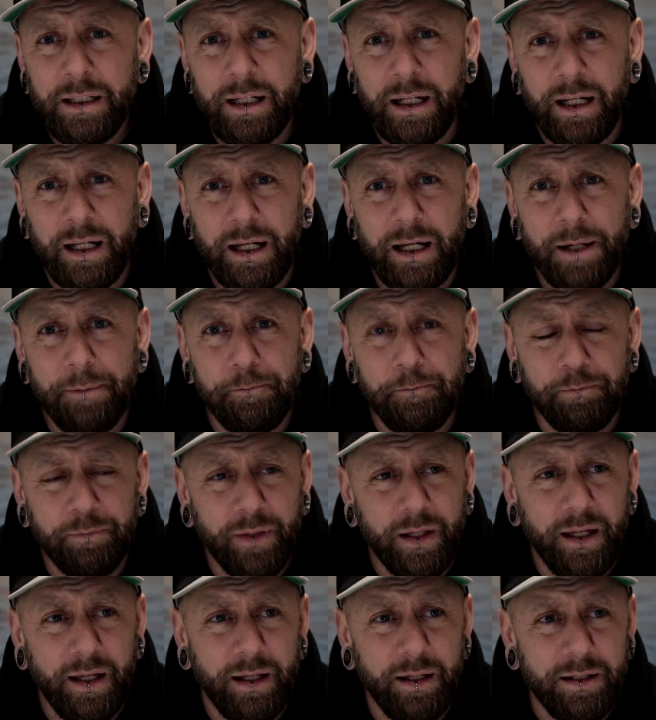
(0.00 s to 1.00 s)

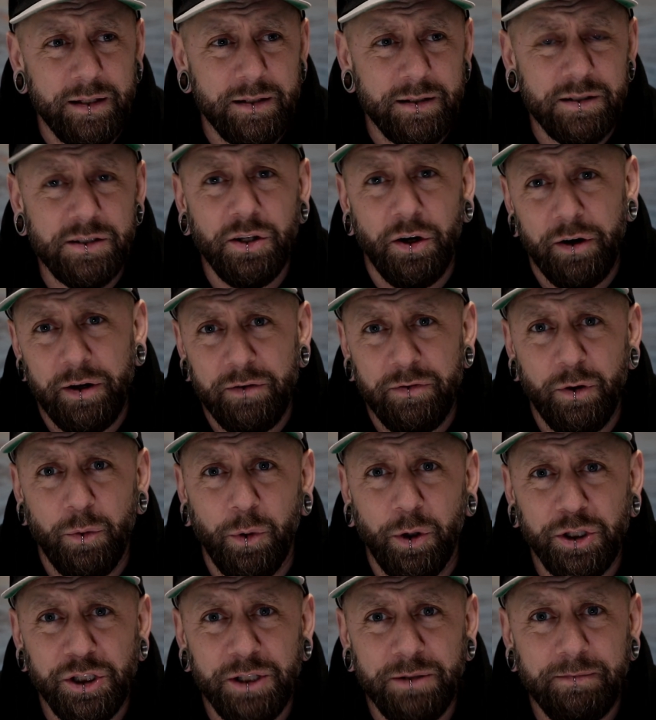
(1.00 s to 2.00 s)
And sorry if you're
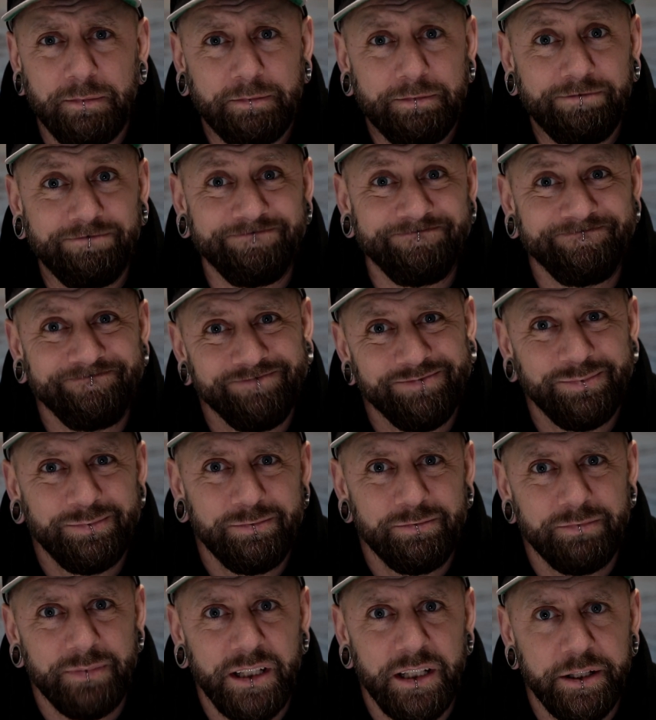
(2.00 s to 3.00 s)
watching.
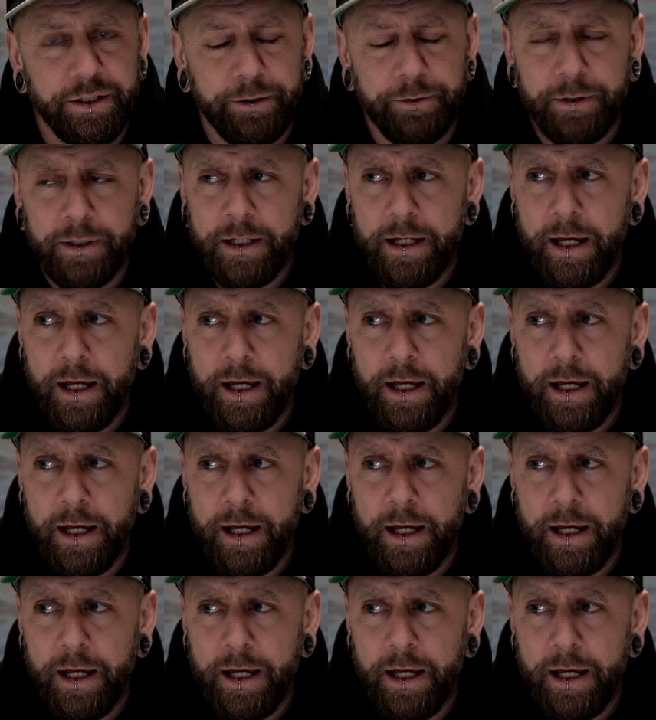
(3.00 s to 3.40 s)
You do,